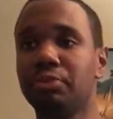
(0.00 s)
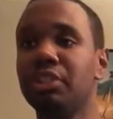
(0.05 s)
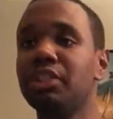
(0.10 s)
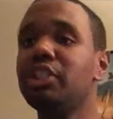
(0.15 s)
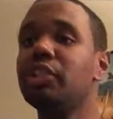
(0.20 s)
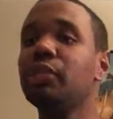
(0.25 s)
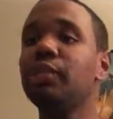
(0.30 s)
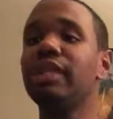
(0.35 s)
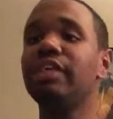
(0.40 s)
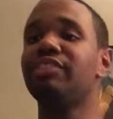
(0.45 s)
She
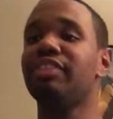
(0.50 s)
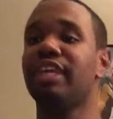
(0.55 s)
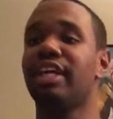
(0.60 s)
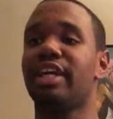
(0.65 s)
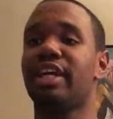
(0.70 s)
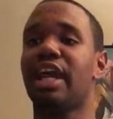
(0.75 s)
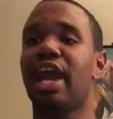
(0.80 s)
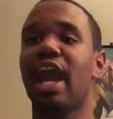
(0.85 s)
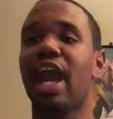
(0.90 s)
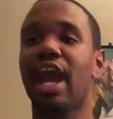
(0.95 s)
don't even
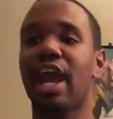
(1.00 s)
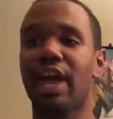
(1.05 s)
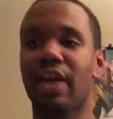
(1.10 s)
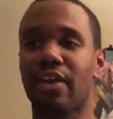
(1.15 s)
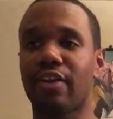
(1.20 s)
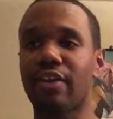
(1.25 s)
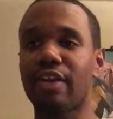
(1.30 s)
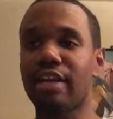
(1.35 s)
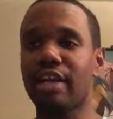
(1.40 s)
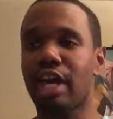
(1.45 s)

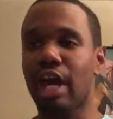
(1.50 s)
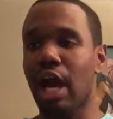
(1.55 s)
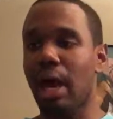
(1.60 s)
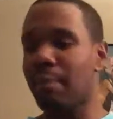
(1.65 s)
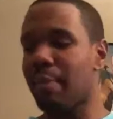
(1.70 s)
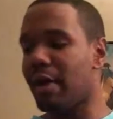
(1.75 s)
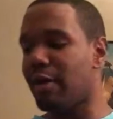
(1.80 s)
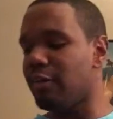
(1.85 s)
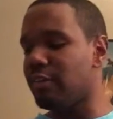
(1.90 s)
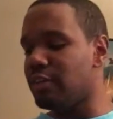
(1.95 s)
care
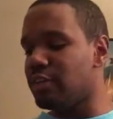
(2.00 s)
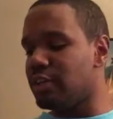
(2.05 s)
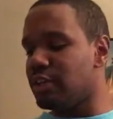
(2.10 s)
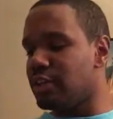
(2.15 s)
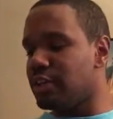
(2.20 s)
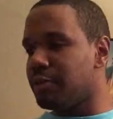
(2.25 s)
about